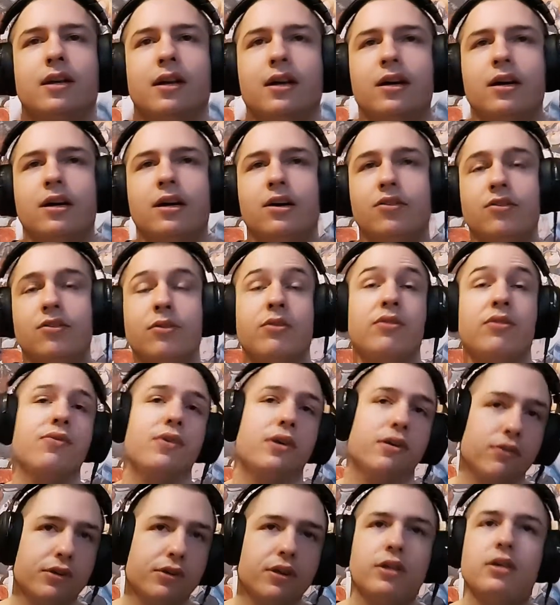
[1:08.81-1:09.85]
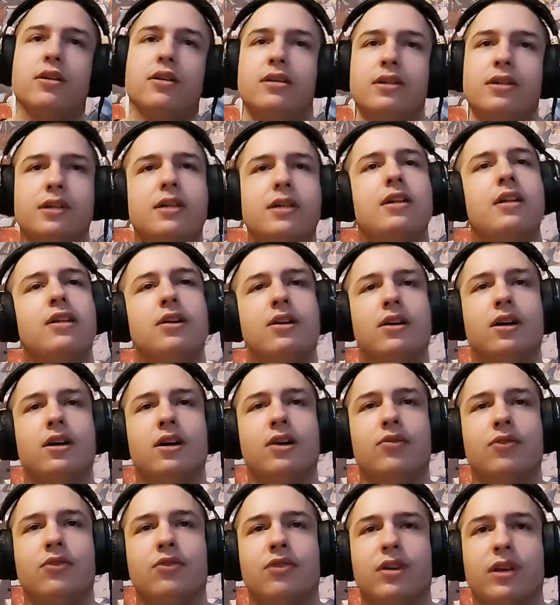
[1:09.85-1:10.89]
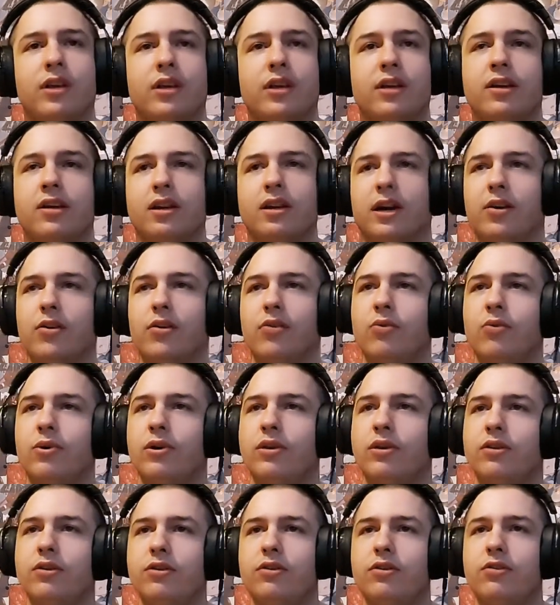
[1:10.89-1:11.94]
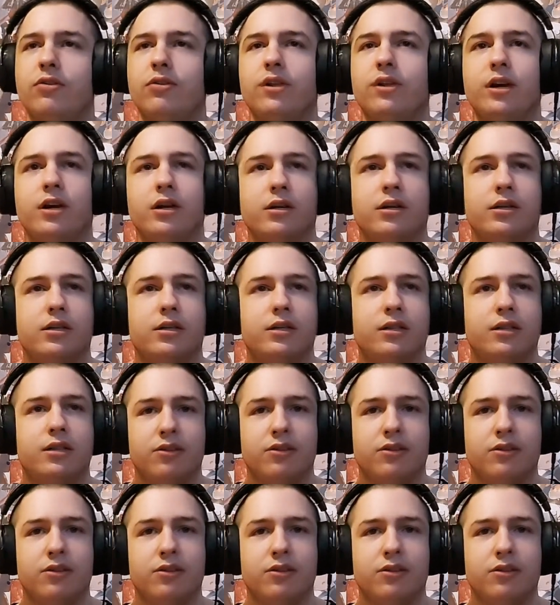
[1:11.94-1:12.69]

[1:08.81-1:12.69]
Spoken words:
75, okay. Firstly, I don't know why this is so dark.